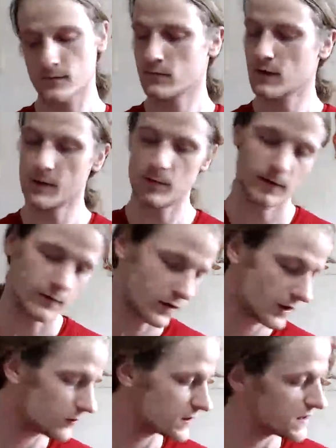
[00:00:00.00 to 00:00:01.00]
Right,
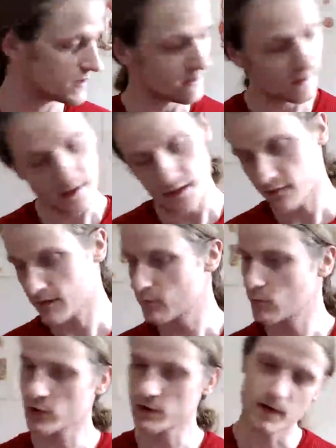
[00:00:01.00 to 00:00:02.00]
before I was teeter-tottering
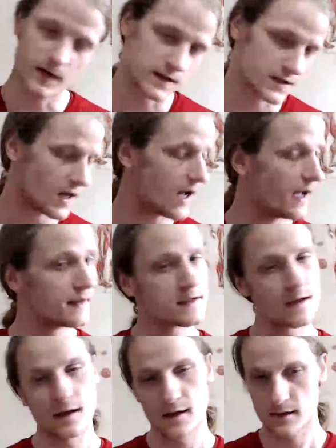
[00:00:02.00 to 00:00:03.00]
more to the
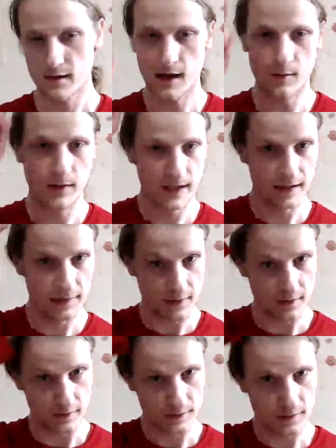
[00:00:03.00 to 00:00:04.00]
sides, now my
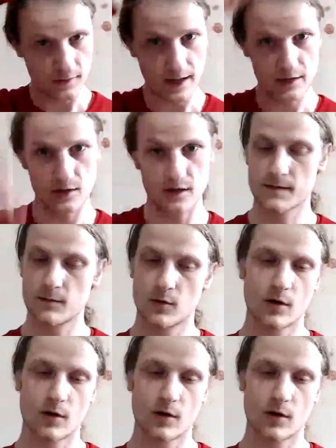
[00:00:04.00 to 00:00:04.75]
internal direction is more